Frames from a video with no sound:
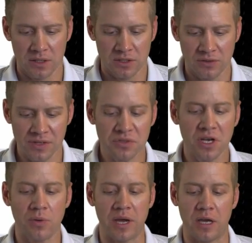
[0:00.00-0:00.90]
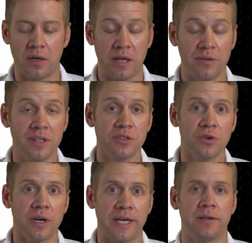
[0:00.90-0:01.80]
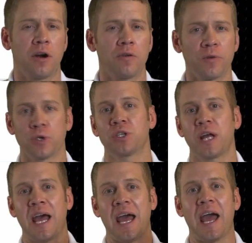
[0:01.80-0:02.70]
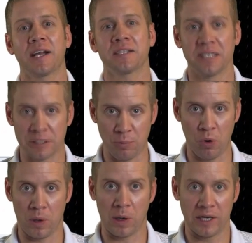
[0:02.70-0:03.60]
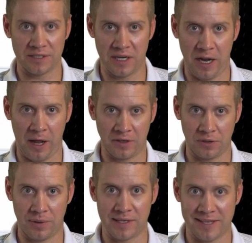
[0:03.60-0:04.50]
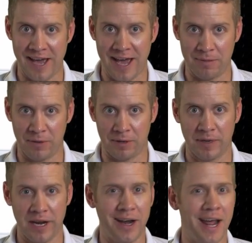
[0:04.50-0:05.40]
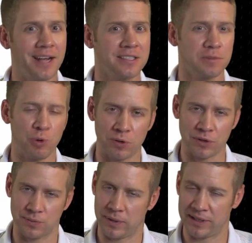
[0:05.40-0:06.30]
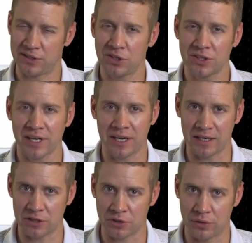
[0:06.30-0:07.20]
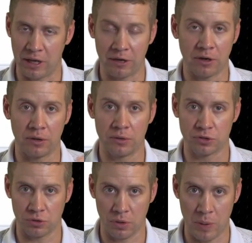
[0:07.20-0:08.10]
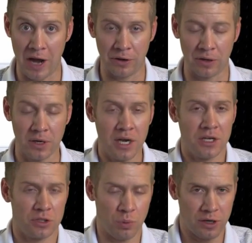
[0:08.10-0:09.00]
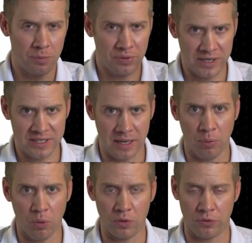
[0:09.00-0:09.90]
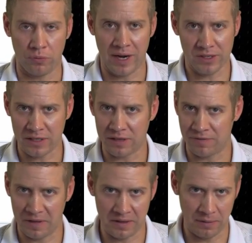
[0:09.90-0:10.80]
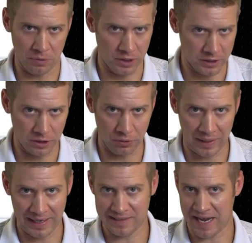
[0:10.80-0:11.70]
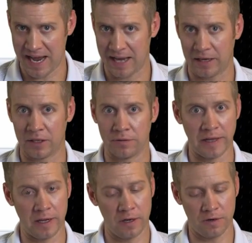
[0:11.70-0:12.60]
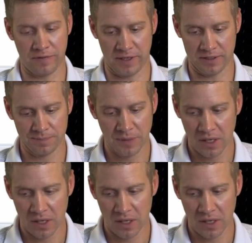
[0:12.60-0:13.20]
So let's go in and let's create our first access port as an NXOS admin. Now an access port is what? It's usually connected to an end host or a router. So we're going to place that port directly in the VLAN. We're not going to do any tagging over that interface.